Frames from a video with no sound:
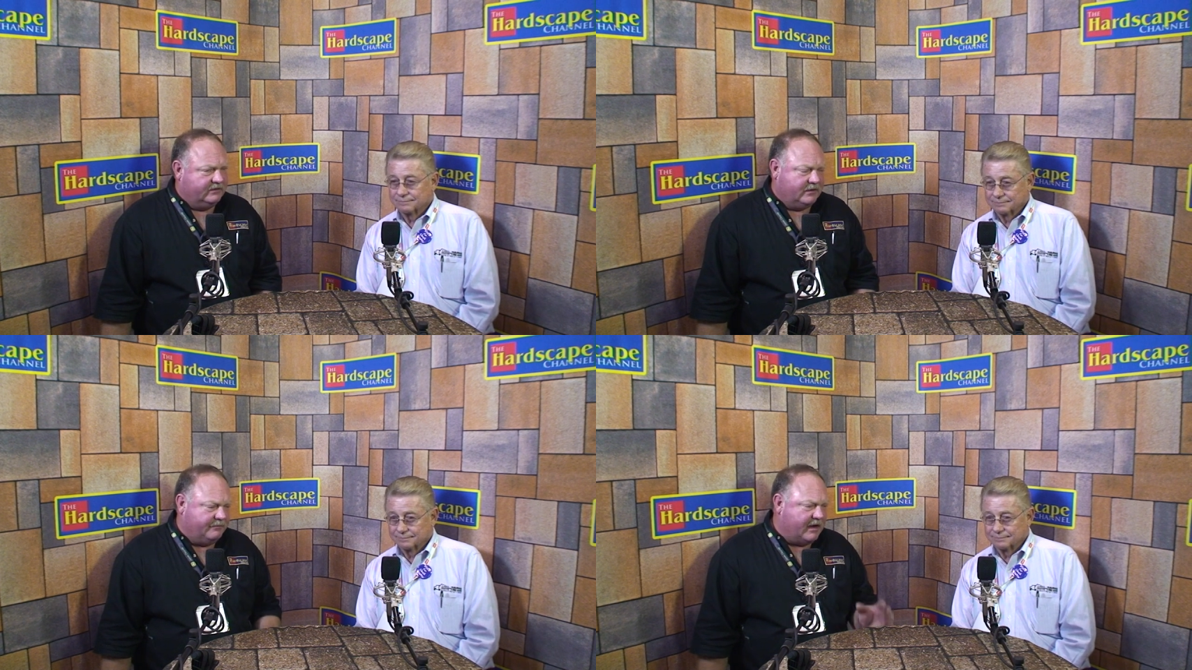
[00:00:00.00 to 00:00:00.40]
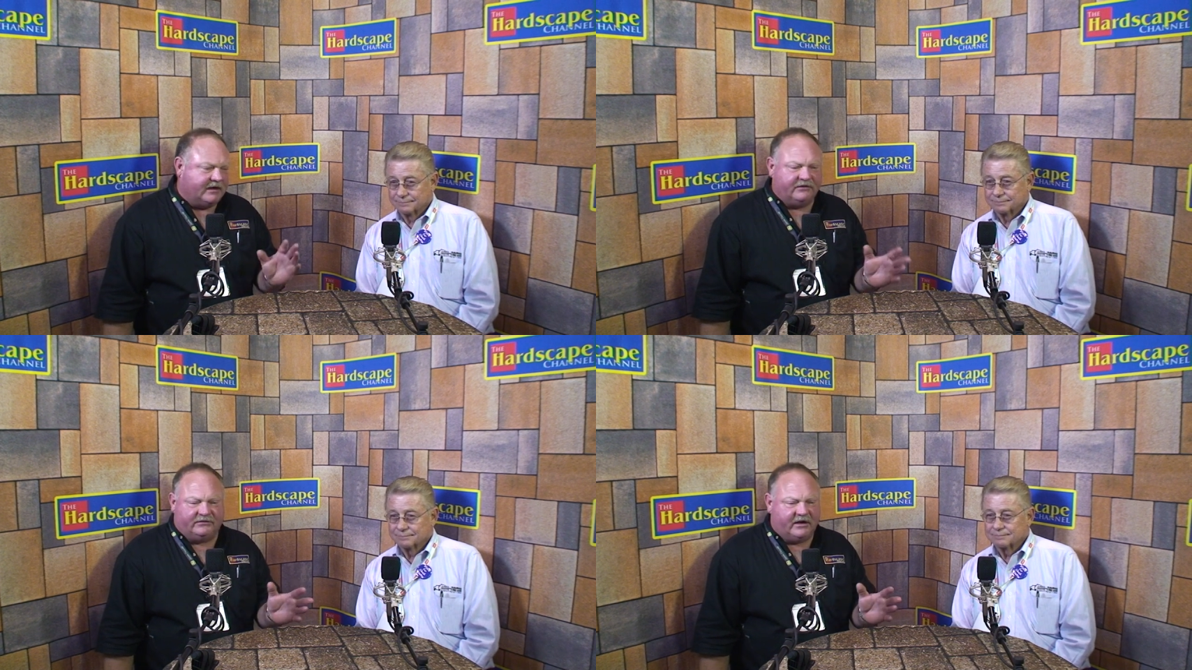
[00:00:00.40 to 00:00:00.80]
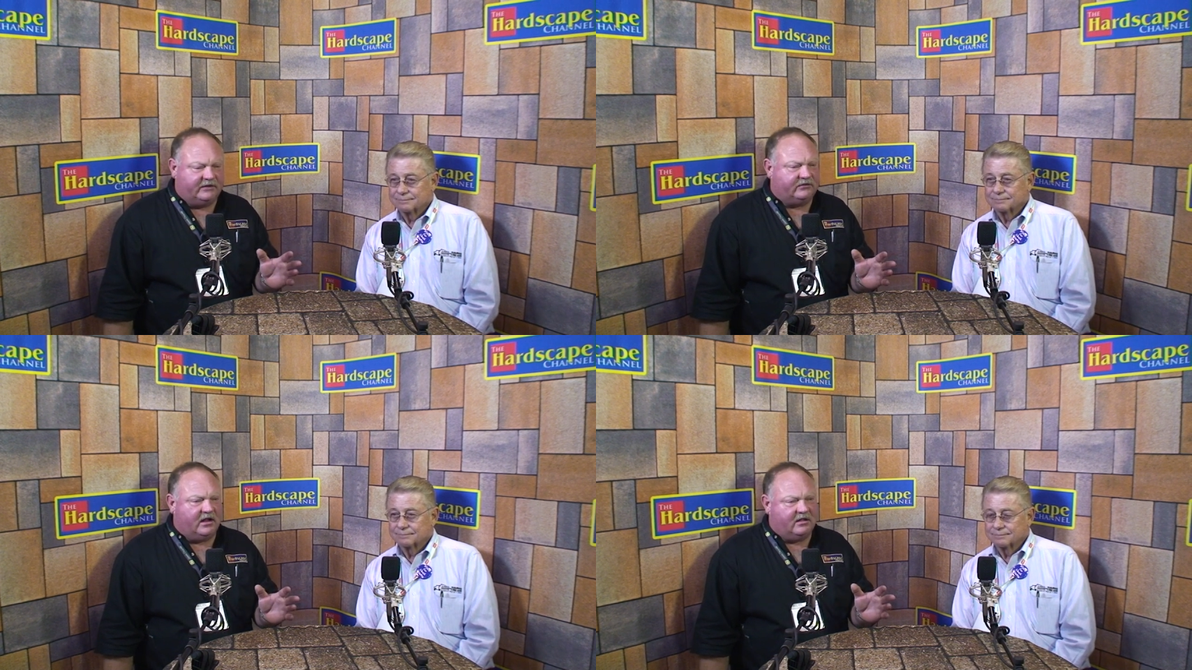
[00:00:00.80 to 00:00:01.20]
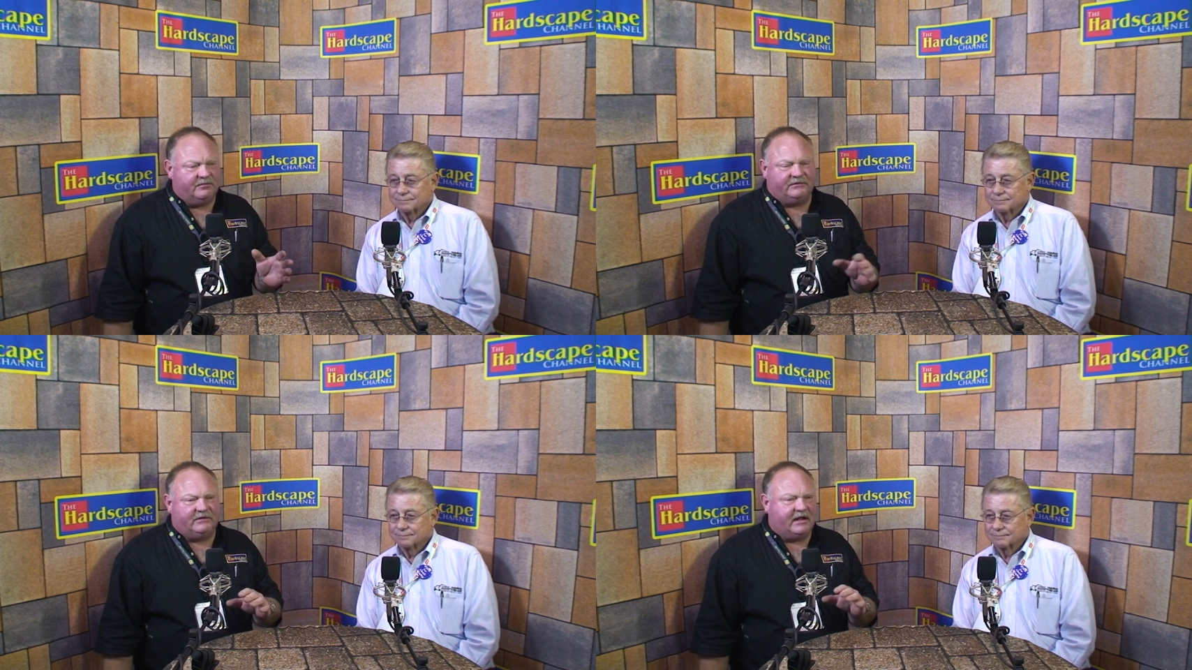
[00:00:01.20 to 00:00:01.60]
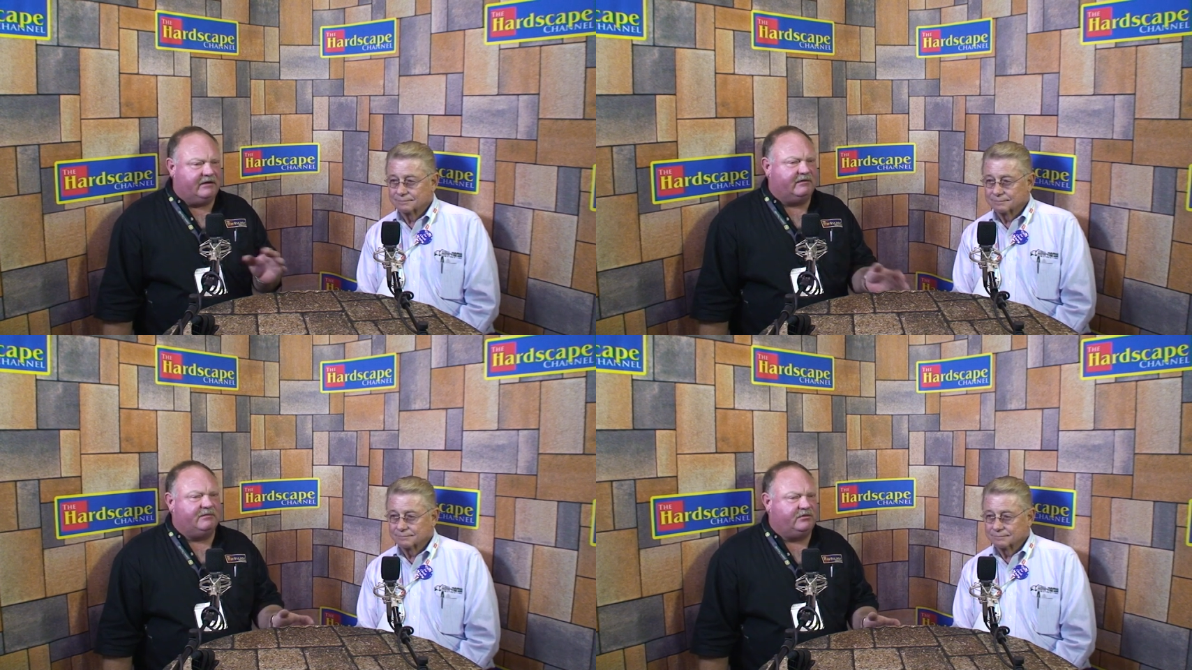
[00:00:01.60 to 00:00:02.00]
Speaker 1: I'm not going to say it's all of them, it's not
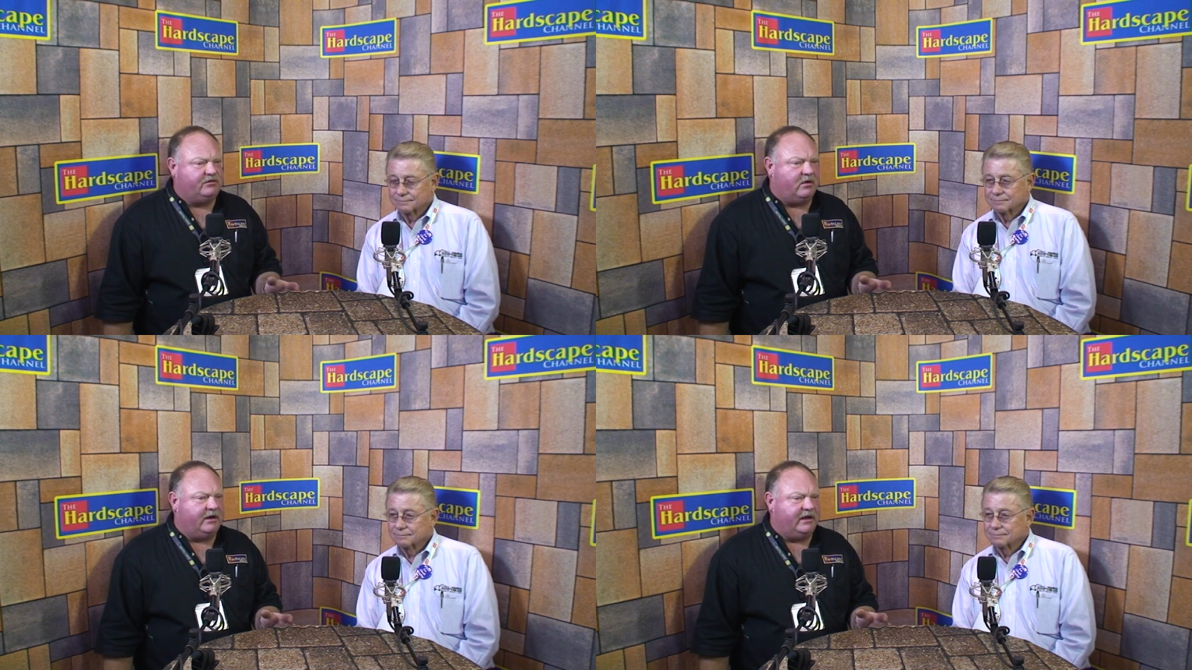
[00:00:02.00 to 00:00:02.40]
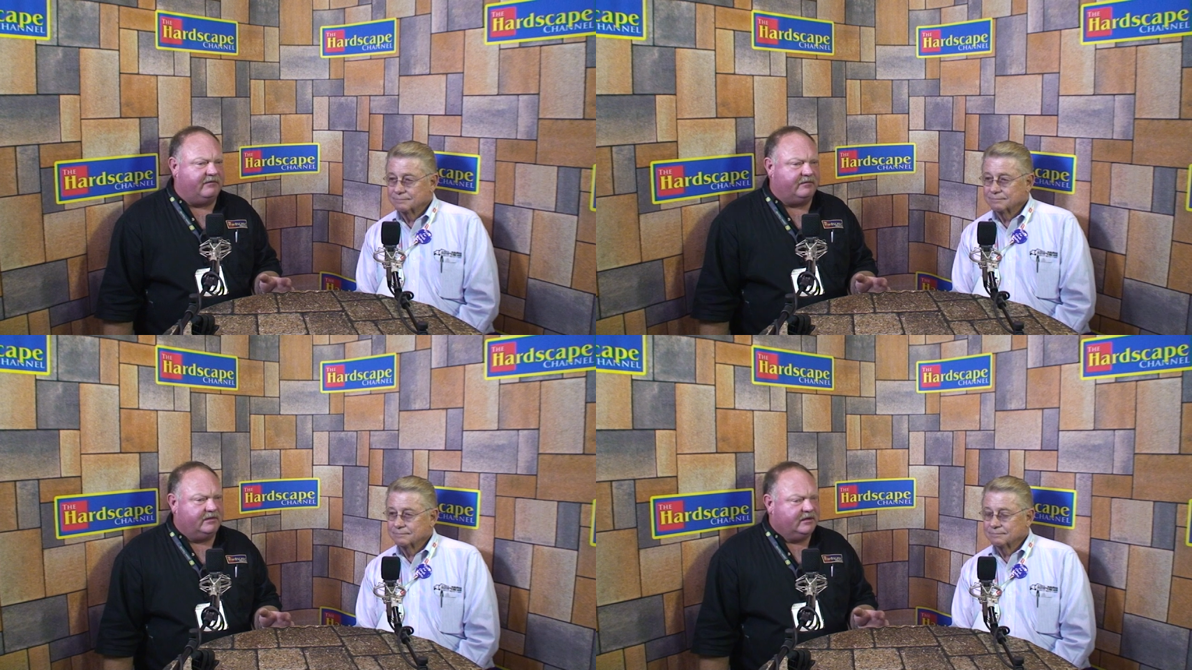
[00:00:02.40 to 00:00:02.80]
even a majority of them,